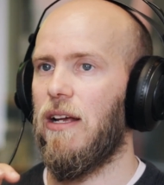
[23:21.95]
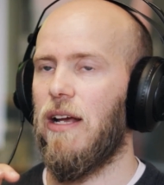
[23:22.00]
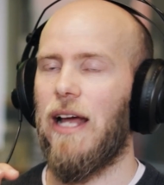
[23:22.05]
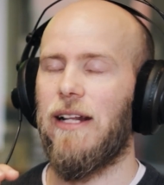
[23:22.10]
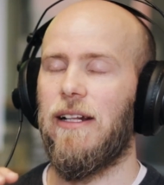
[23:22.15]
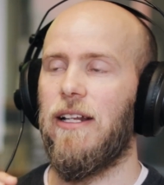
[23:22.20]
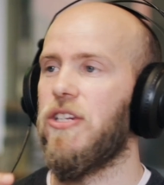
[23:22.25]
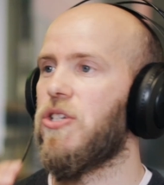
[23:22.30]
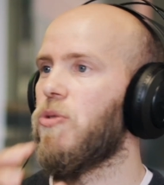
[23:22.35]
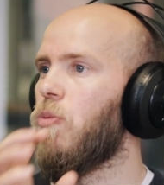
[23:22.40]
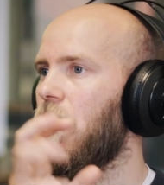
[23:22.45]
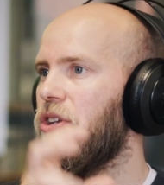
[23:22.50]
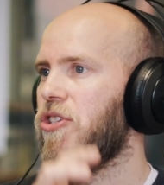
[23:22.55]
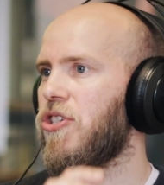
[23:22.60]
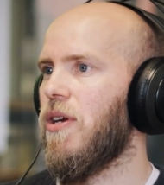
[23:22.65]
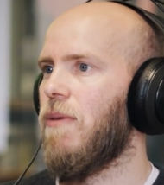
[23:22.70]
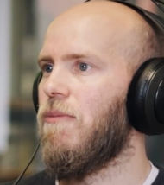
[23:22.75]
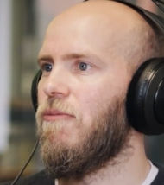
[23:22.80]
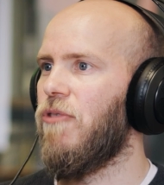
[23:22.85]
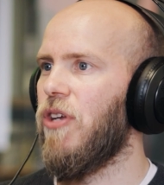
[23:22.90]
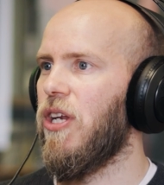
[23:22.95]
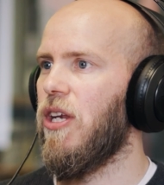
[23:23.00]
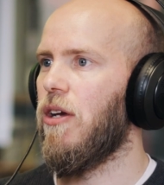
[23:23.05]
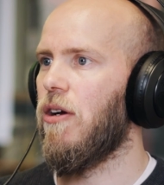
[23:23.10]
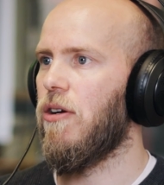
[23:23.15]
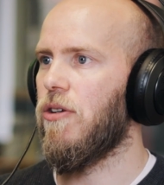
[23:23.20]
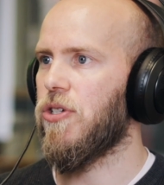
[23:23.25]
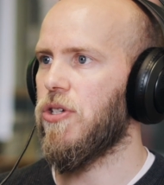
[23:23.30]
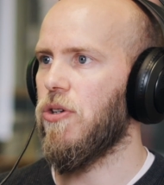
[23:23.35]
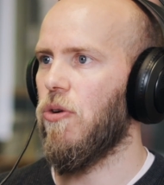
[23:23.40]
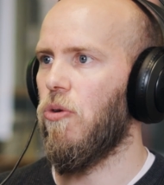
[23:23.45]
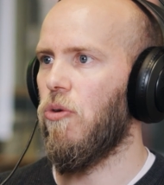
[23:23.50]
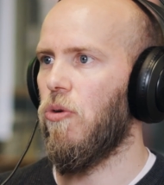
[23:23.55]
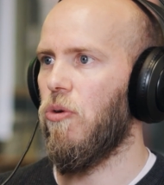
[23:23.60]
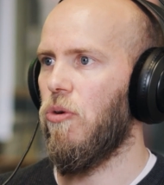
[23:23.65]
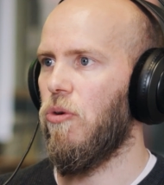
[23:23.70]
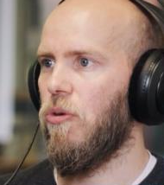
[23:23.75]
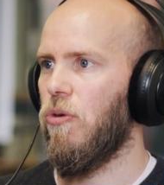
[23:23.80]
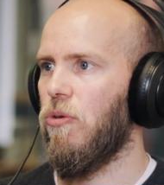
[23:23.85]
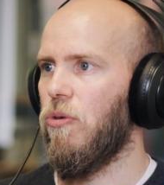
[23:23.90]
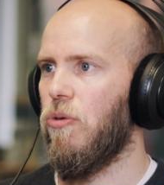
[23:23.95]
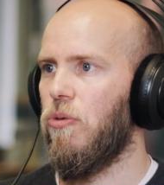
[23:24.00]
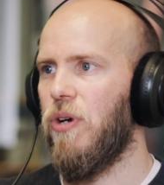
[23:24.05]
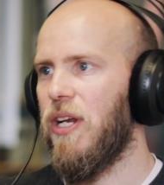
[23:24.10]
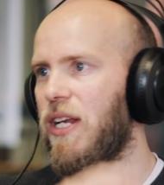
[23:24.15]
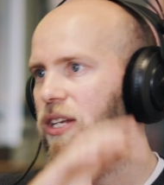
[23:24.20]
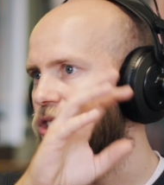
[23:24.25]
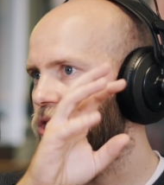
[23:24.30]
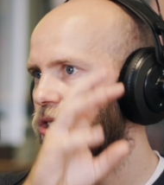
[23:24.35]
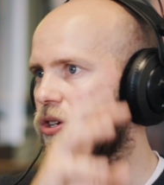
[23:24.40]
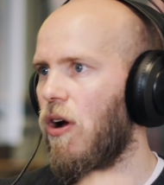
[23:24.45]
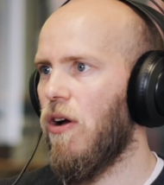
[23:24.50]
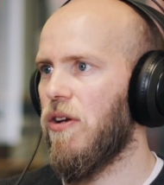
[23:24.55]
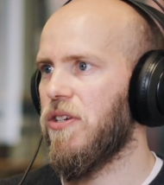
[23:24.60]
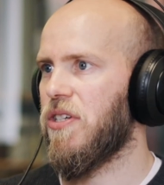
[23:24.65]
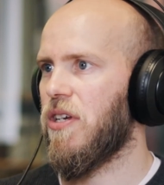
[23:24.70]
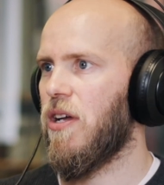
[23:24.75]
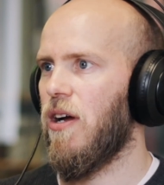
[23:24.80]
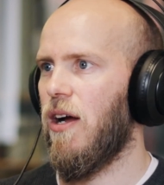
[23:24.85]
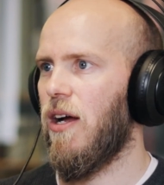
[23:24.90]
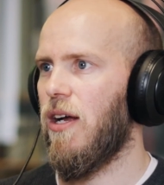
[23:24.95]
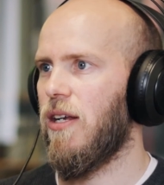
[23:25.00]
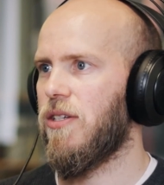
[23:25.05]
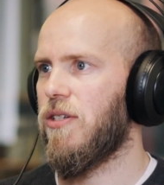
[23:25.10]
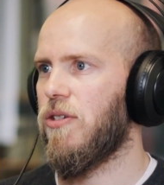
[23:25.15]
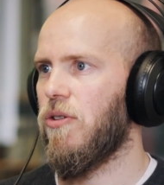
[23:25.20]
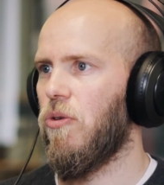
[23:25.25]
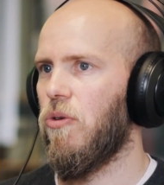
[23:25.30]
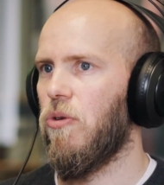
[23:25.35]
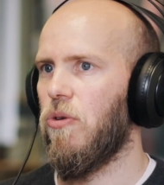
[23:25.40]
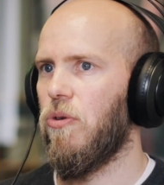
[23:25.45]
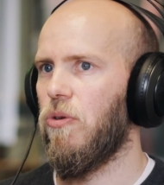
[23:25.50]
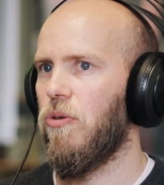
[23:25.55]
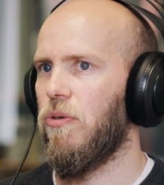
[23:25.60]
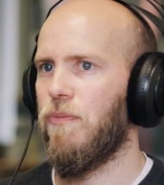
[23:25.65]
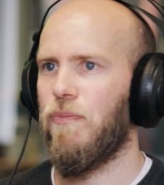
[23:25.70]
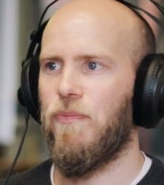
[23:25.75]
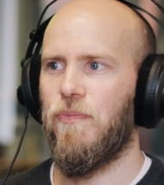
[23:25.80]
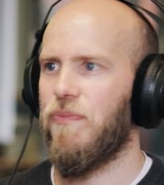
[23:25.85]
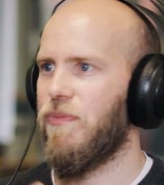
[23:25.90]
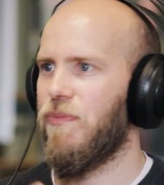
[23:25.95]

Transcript: at least watch some videos or, or read SARS guides or